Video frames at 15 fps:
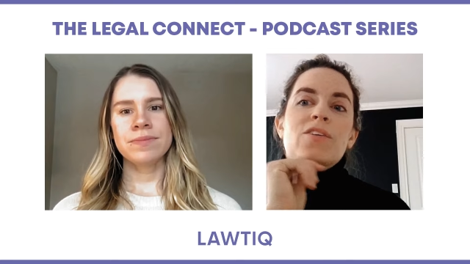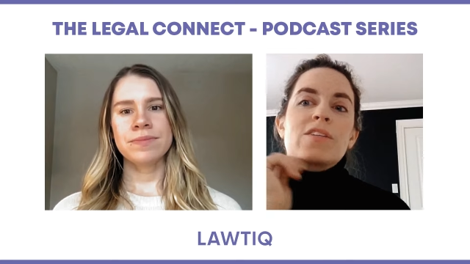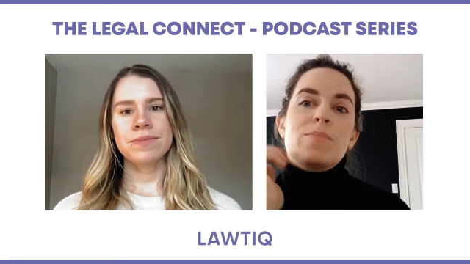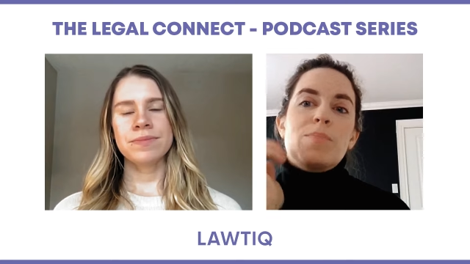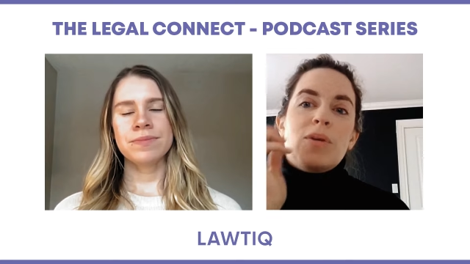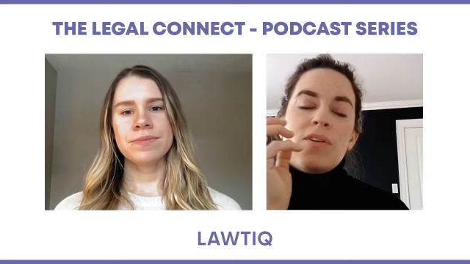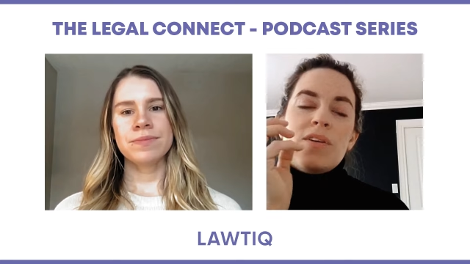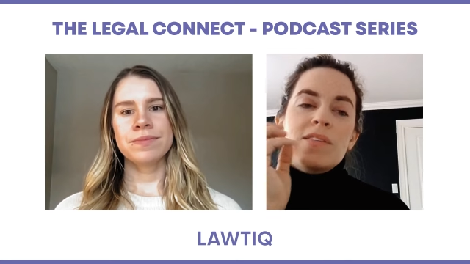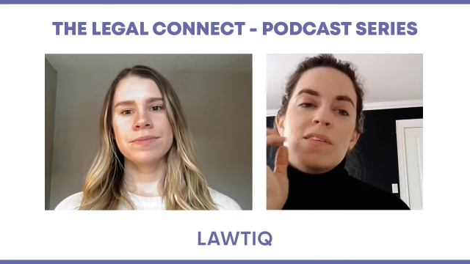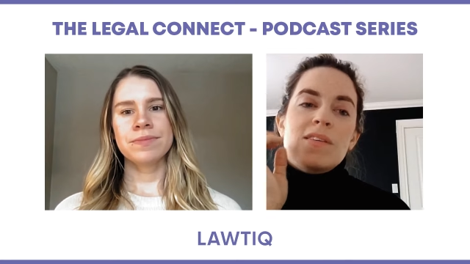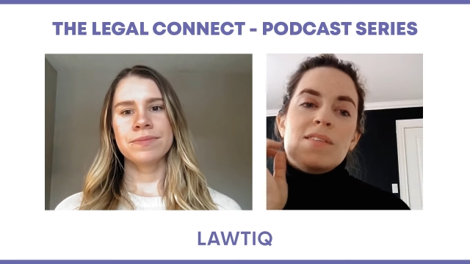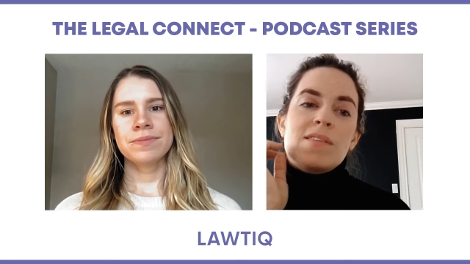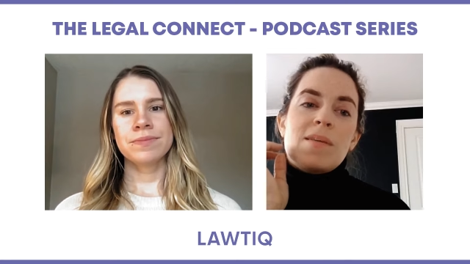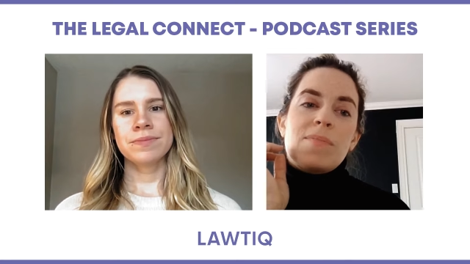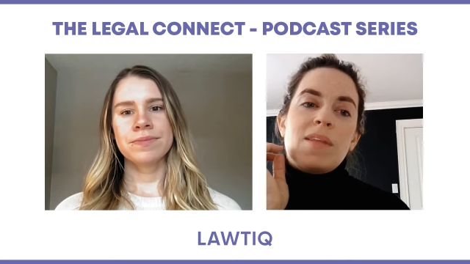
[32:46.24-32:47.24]
Speaker 1: you're
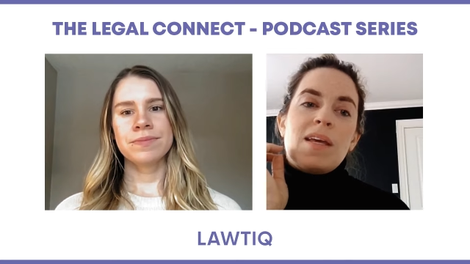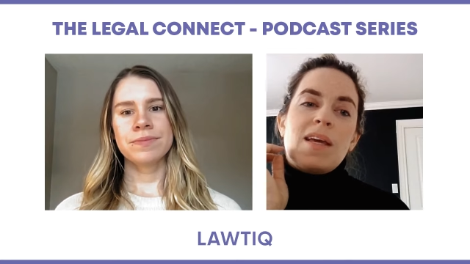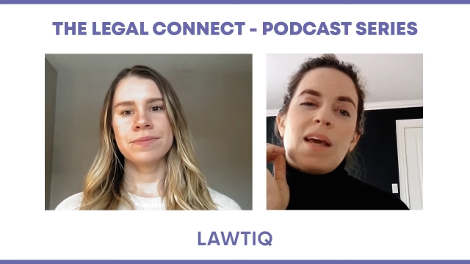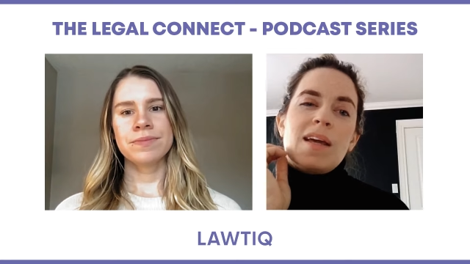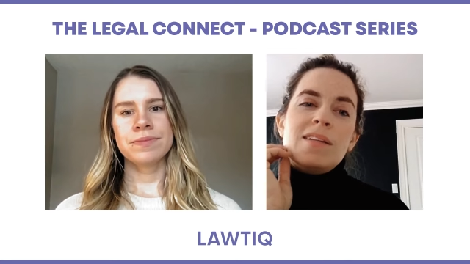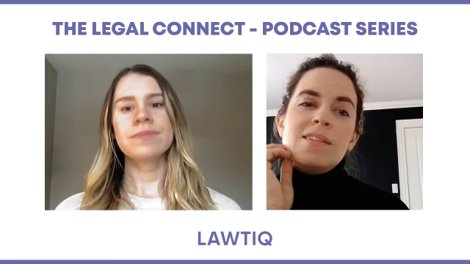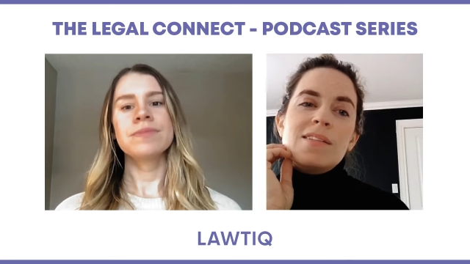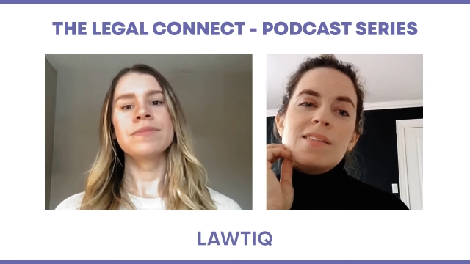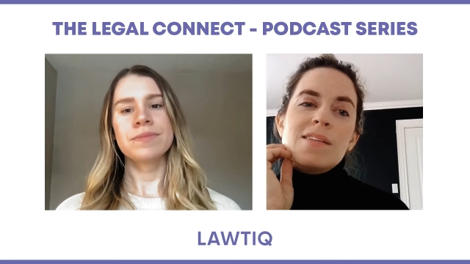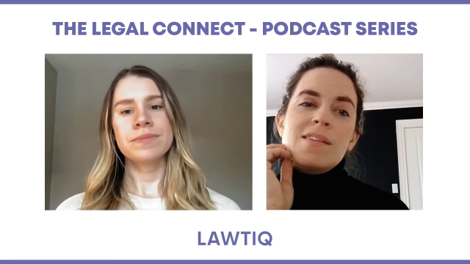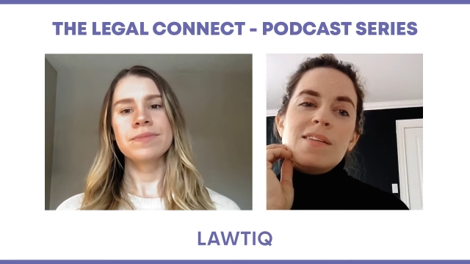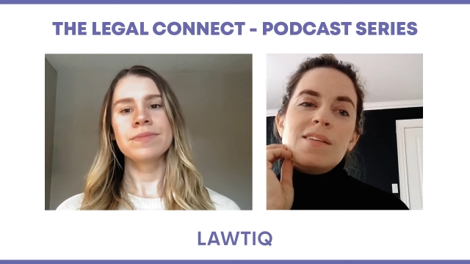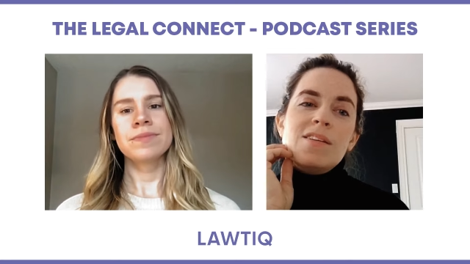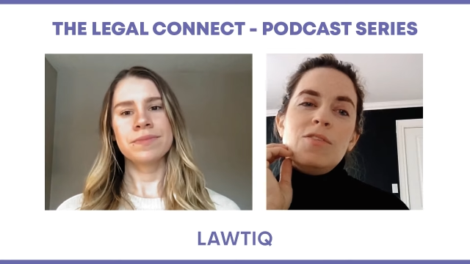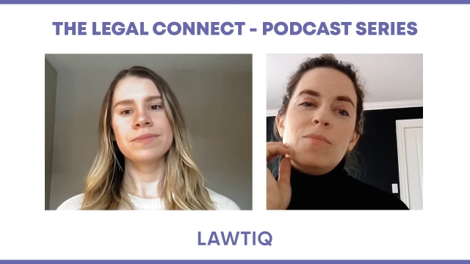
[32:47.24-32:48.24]
experiencing something and
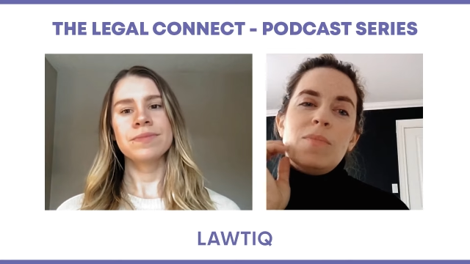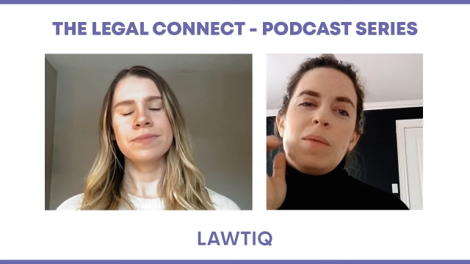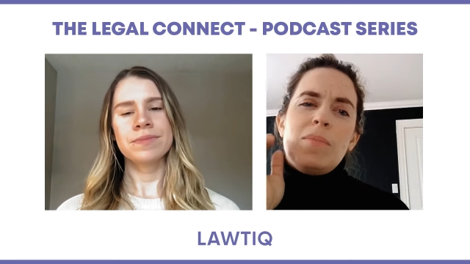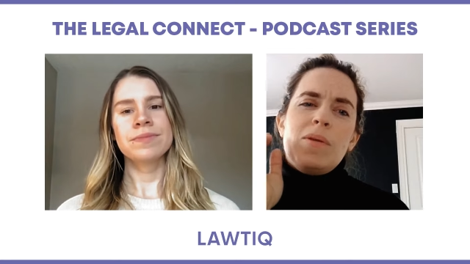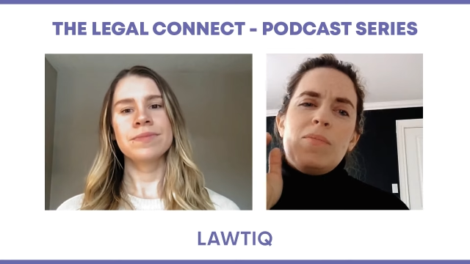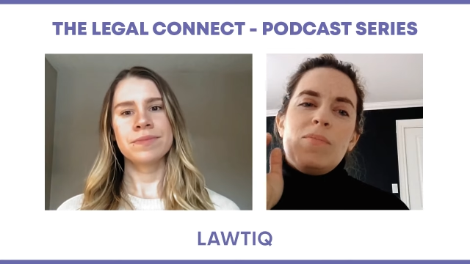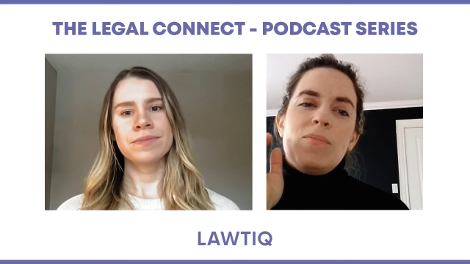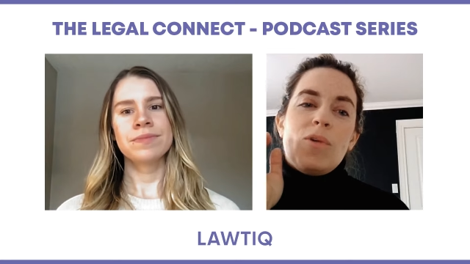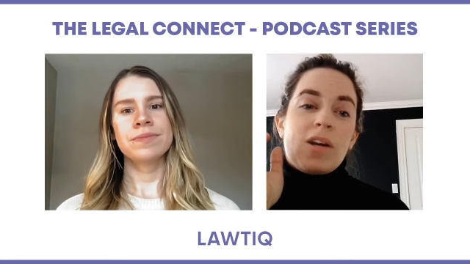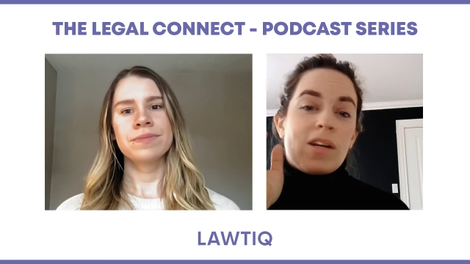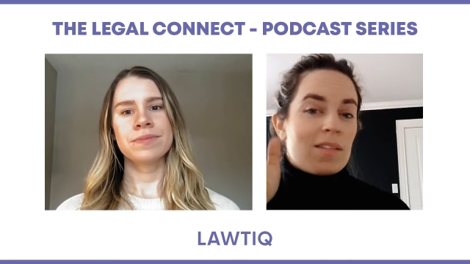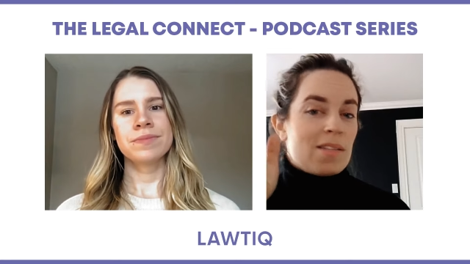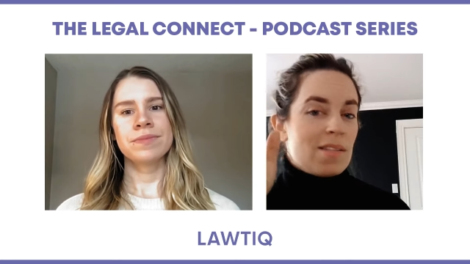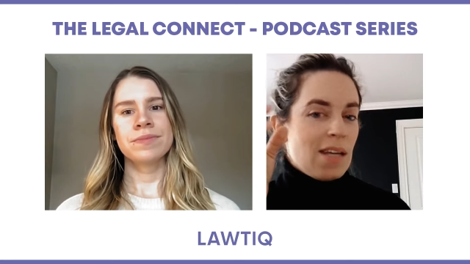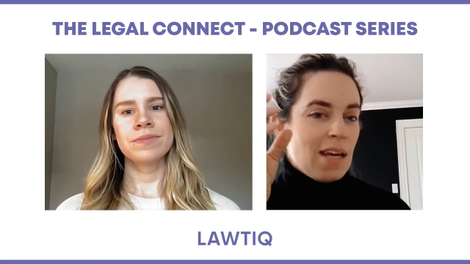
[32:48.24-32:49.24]
you maybe
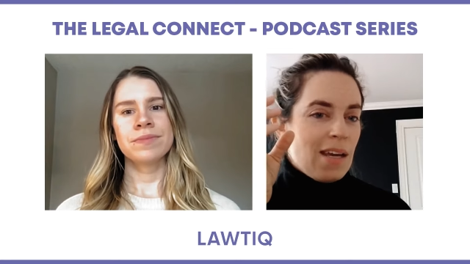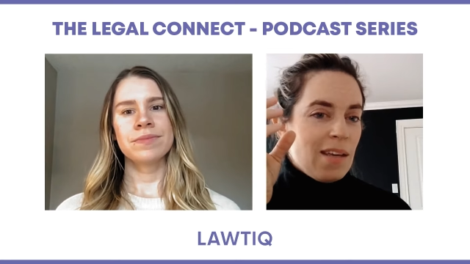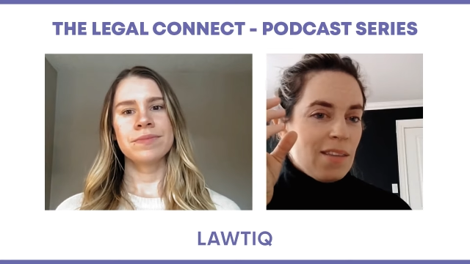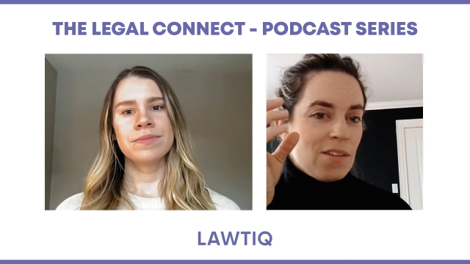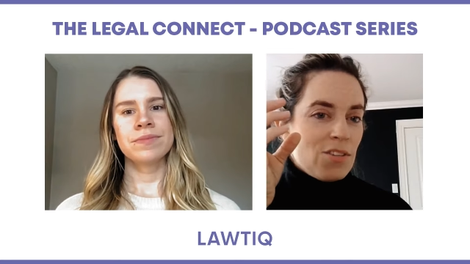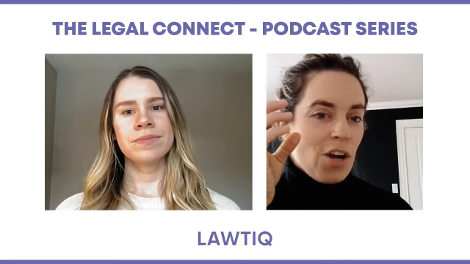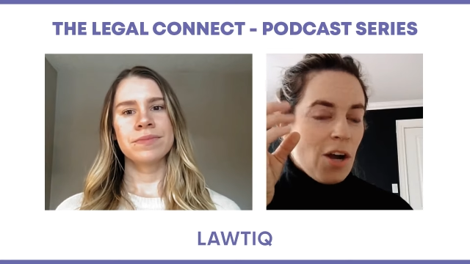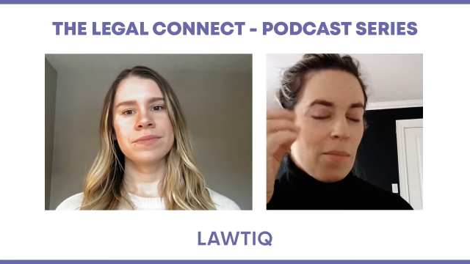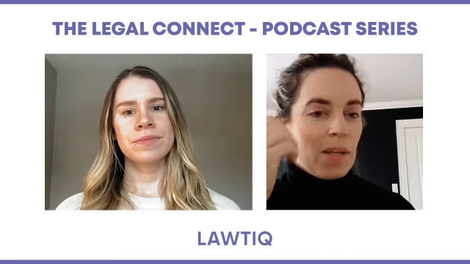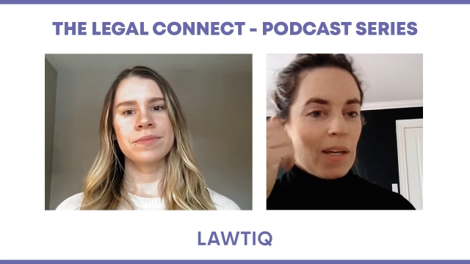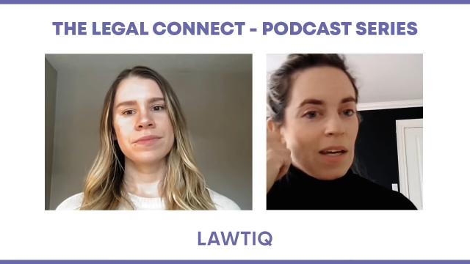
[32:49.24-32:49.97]
want to stay in the job.